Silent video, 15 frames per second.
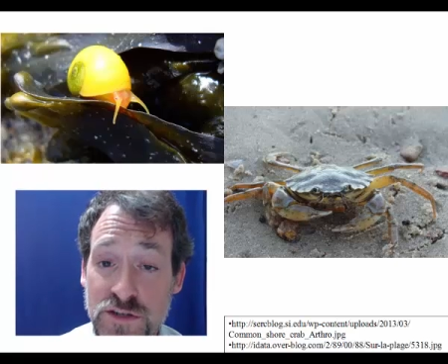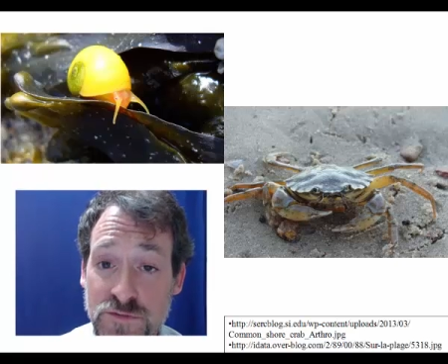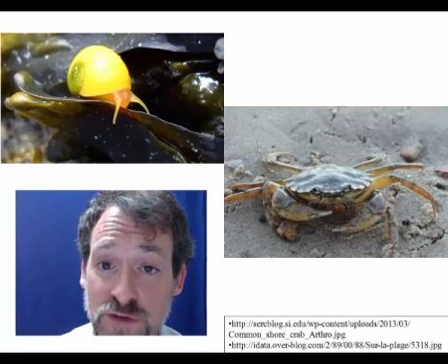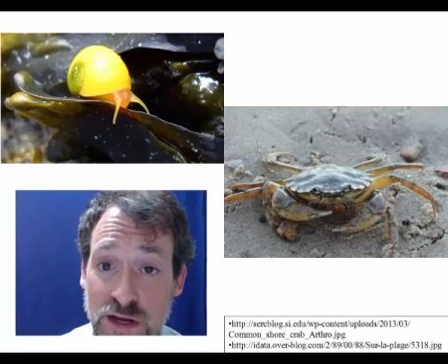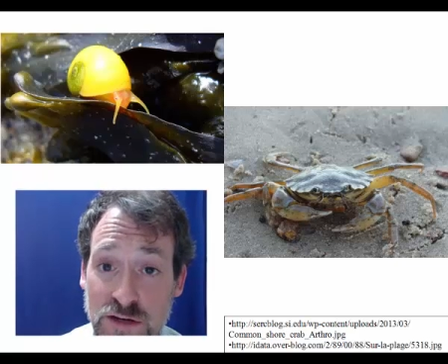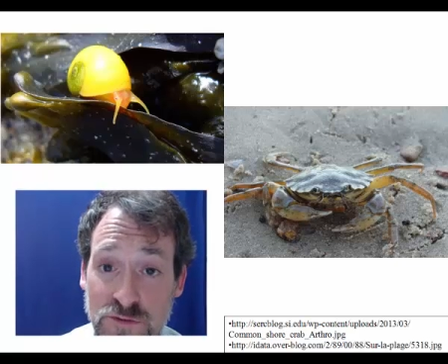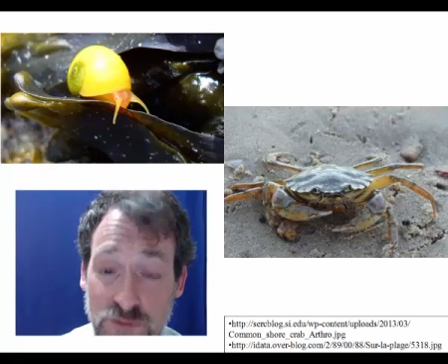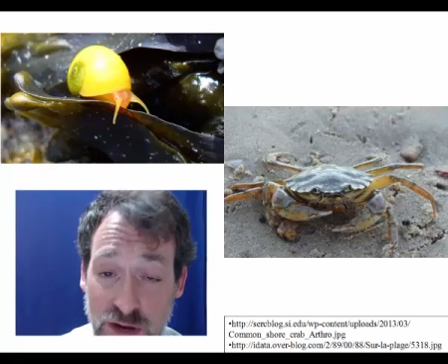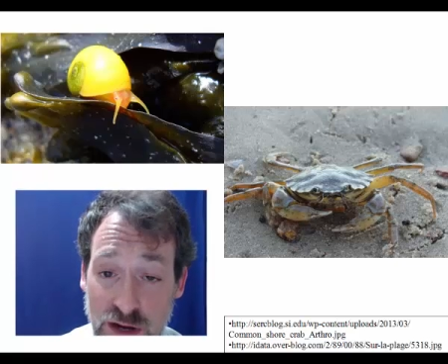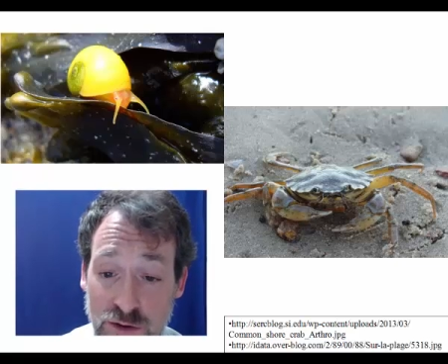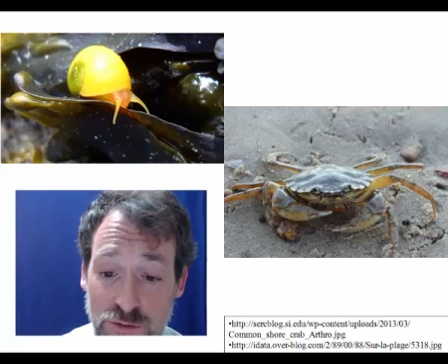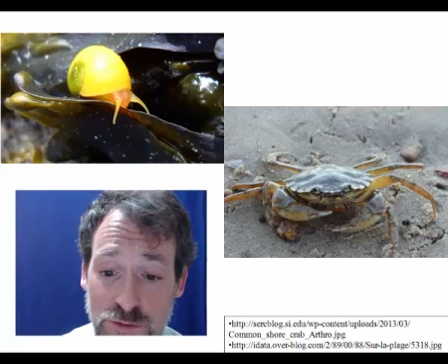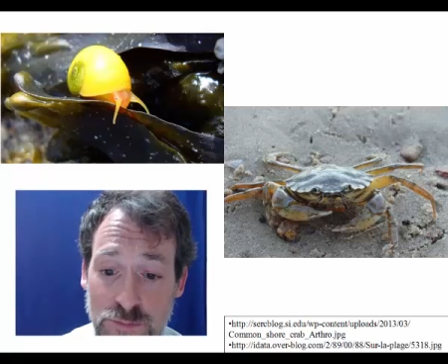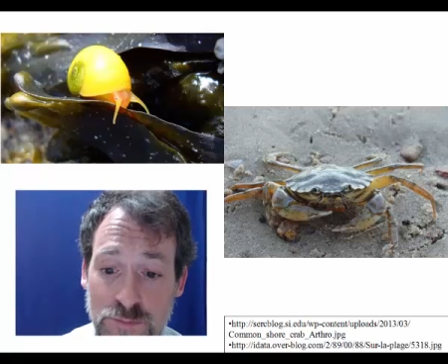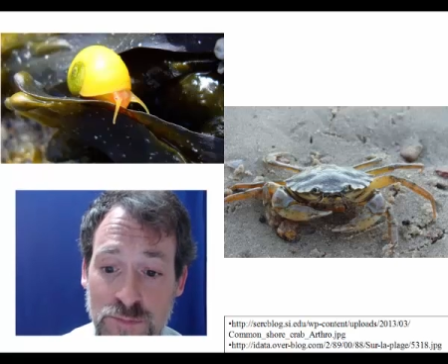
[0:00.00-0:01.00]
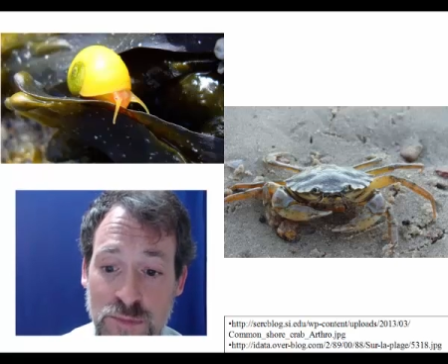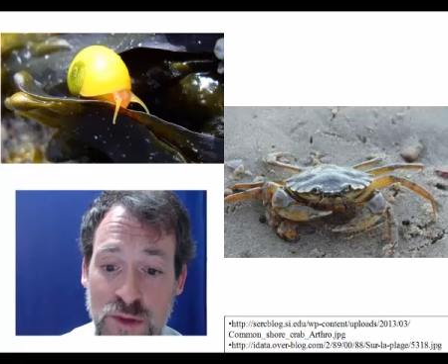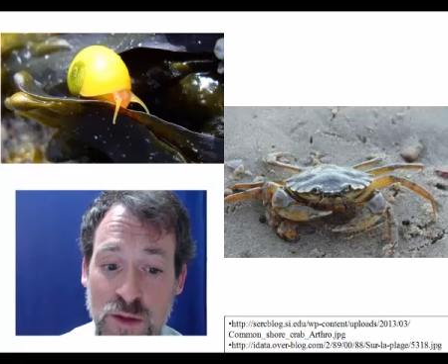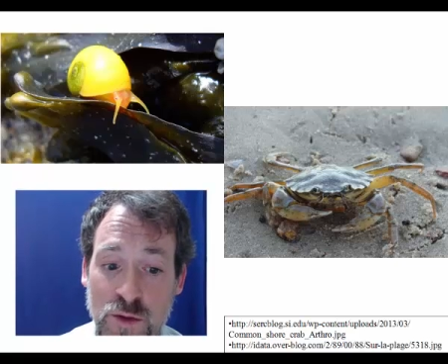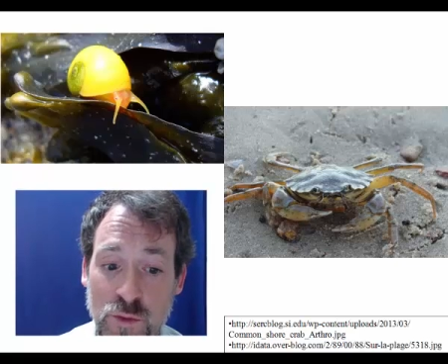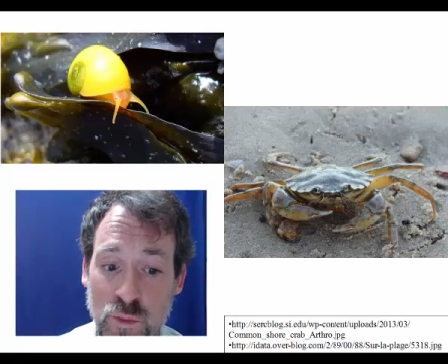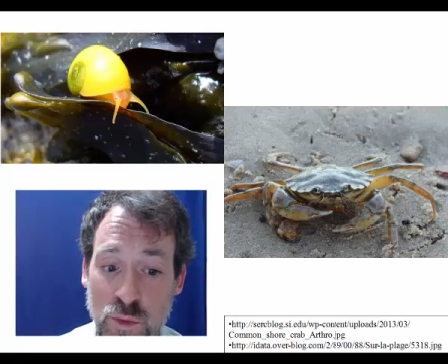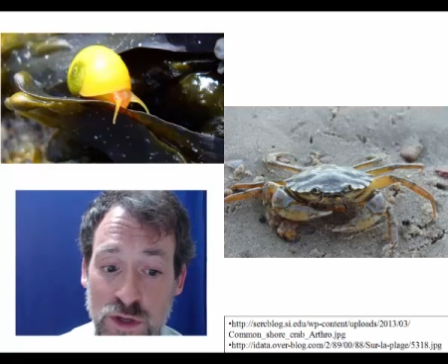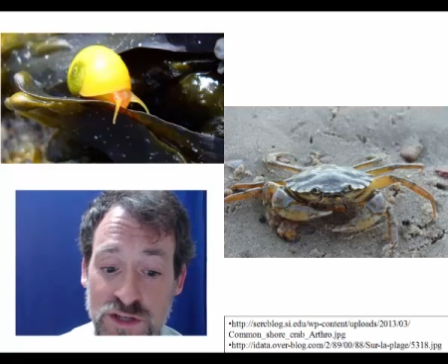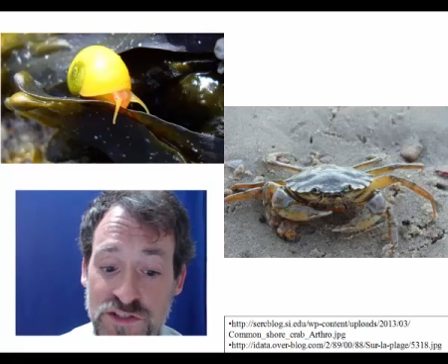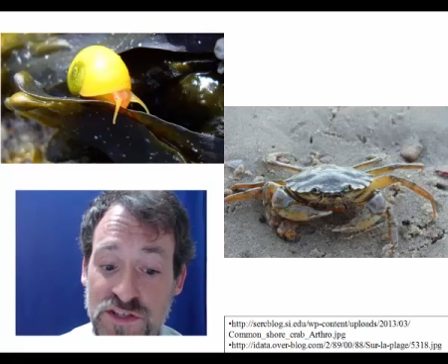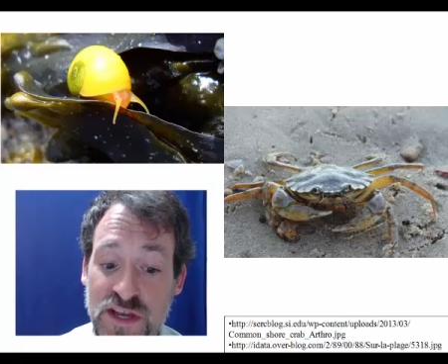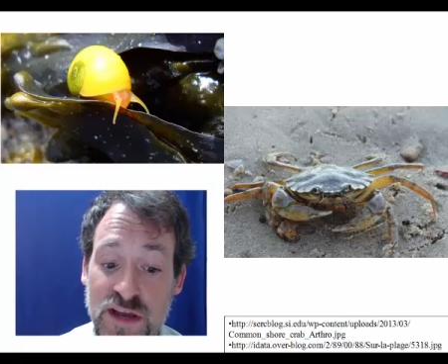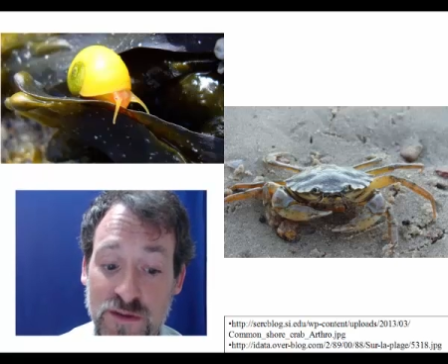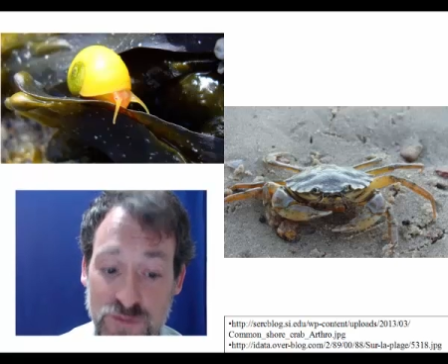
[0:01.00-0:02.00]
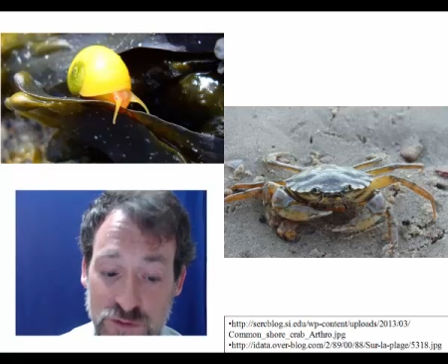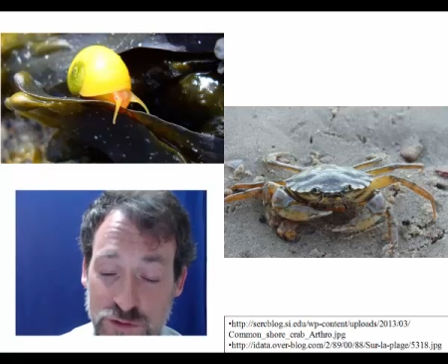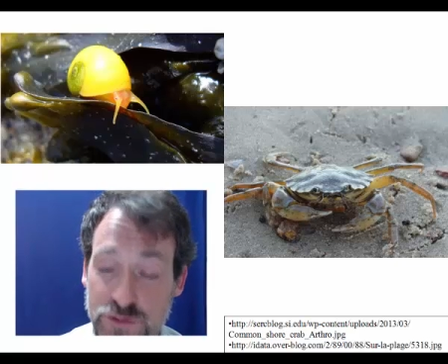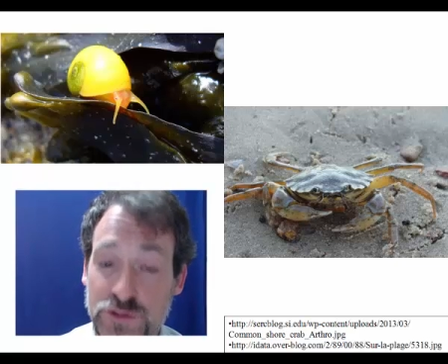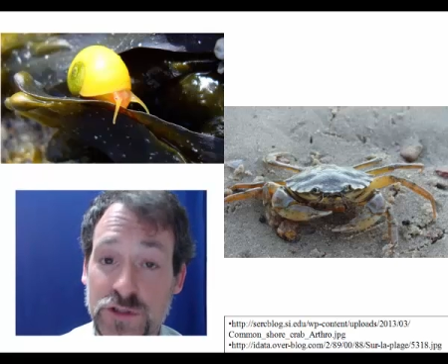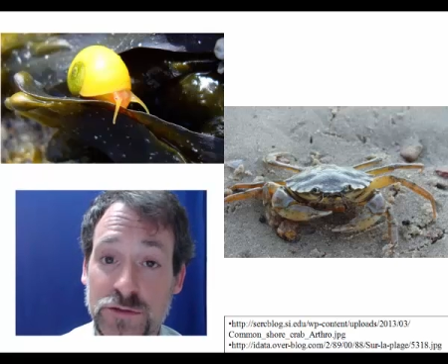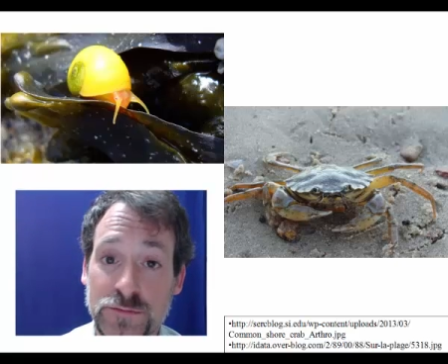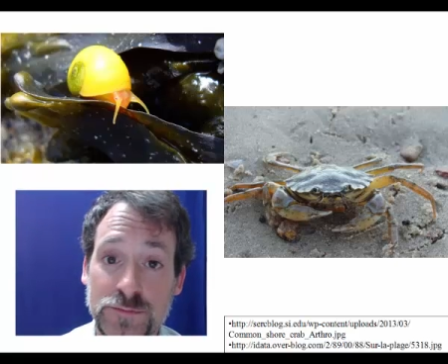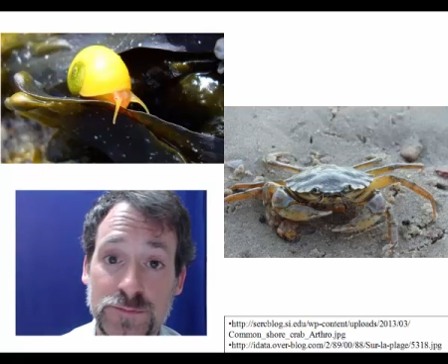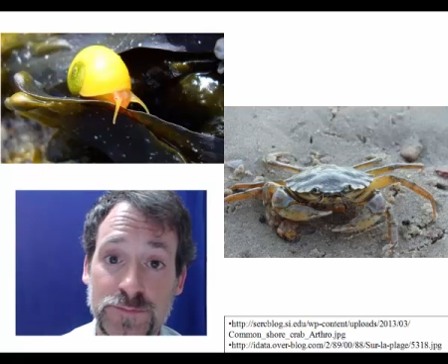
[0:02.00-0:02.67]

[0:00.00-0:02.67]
in fact found, was evolution.